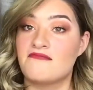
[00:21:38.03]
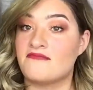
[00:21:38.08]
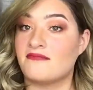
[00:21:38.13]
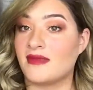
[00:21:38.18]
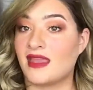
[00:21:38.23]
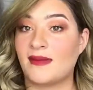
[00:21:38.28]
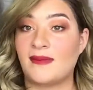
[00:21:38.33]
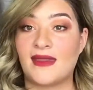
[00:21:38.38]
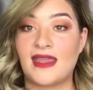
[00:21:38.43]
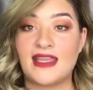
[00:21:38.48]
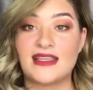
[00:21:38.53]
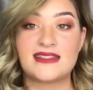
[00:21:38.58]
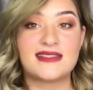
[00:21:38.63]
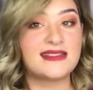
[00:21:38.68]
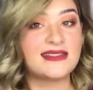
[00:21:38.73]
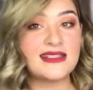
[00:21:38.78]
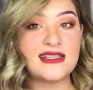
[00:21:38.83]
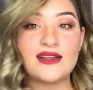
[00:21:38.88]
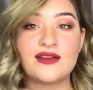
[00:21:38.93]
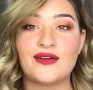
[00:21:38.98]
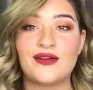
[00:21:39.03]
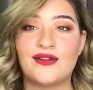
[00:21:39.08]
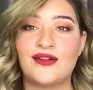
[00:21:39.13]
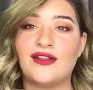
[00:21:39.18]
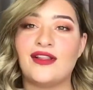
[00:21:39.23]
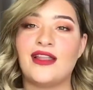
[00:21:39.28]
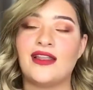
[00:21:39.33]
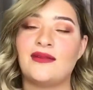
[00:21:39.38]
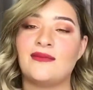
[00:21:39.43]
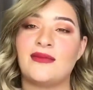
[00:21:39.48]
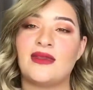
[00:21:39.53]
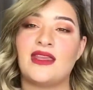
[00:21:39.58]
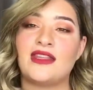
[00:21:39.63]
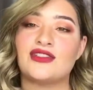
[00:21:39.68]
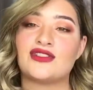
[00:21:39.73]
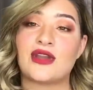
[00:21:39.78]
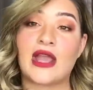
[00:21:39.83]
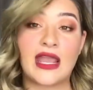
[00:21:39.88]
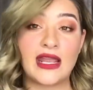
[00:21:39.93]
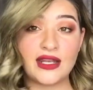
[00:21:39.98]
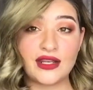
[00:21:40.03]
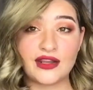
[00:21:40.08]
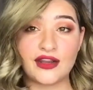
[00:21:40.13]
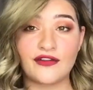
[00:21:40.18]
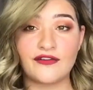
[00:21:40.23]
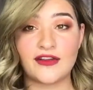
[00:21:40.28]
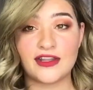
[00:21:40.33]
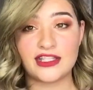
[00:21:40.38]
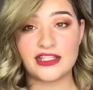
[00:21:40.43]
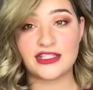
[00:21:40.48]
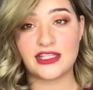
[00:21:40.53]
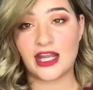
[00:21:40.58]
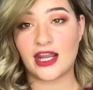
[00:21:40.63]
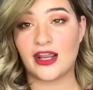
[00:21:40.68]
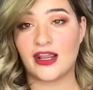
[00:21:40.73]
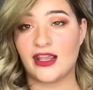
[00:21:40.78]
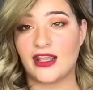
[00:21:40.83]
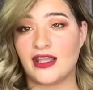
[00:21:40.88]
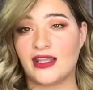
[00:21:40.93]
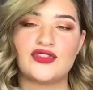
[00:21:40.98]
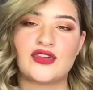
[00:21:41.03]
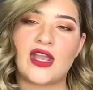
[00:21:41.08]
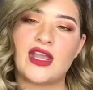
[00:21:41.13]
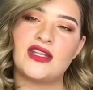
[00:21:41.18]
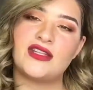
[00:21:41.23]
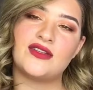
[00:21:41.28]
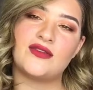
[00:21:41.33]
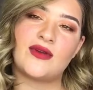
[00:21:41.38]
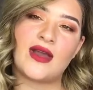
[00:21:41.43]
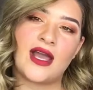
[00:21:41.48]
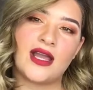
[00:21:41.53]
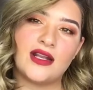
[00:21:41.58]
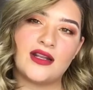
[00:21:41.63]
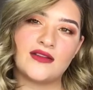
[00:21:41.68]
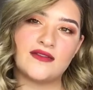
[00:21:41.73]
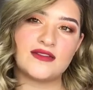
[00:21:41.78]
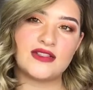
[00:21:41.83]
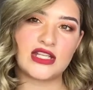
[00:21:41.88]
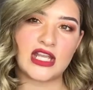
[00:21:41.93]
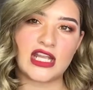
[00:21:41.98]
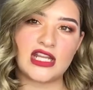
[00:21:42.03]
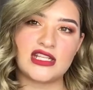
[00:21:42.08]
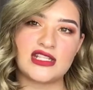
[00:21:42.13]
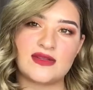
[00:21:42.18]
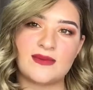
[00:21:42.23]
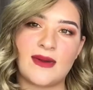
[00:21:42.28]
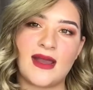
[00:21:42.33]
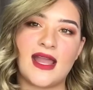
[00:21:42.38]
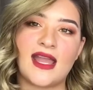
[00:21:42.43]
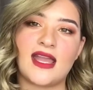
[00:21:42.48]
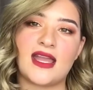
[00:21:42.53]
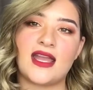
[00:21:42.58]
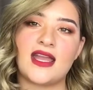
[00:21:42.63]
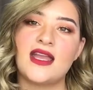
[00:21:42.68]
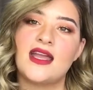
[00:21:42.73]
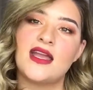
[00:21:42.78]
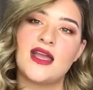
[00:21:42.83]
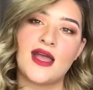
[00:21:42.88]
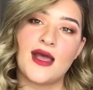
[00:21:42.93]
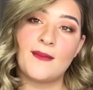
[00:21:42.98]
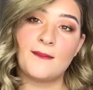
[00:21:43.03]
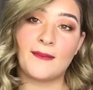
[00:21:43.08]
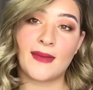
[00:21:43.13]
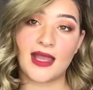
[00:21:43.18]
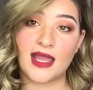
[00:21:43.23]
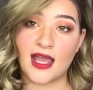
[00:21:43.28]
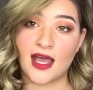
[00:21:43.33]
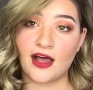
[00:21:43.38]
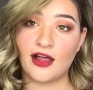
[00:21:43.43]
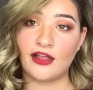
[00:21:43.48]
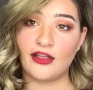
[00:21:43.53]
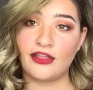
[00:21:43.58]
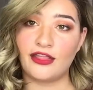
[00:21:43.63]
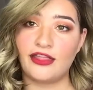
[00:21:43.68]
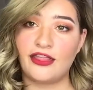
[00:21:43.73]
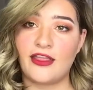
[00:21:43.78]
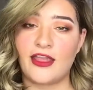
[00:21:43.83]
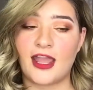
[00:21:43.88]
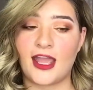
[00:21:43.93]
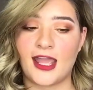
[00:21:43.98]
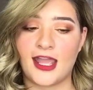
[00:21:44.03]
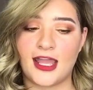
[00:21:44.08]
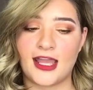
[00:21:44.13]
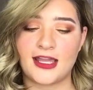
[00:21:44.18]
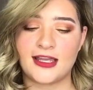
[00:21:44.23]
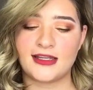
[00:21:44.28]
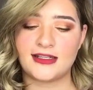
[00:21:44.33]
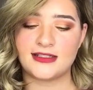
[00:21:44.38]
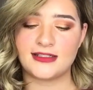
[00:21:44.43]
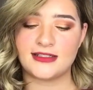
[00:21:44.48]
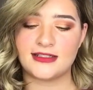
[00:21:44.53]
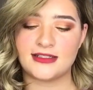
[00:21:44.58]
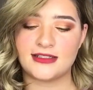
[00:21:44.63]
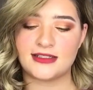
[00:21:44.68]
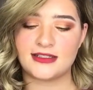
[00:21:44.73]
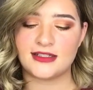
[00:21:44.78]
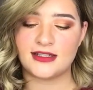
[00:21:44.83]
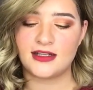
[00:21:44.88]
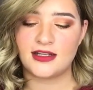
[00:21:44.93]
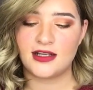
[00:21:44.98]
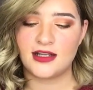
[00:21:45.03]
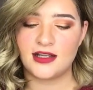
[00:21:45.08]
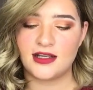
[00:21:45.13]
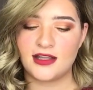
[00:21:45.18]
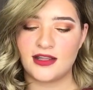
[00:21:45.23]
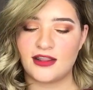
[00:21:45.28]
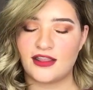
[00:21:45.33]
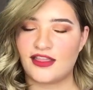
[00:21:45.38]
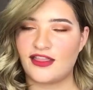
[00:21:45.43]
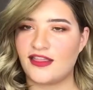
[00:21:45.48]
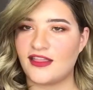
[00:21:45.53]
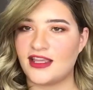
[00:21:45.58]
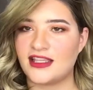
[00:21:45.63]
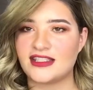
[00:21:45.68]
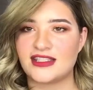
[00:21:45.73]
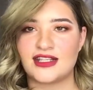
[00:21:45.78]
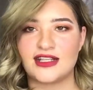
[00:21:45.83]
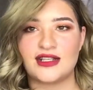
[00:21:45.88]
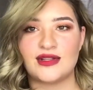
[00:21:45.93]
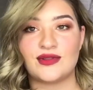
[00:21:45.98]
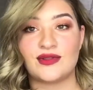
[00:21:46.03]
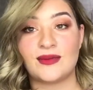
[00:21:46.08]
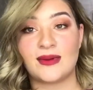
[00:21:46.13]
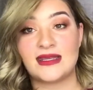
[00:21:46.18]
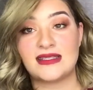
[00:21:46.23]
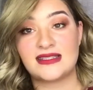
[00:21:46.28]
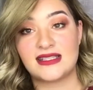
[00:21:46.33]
me being single and me trying to go vegetarian, trying to kind of change my health and things that I do with my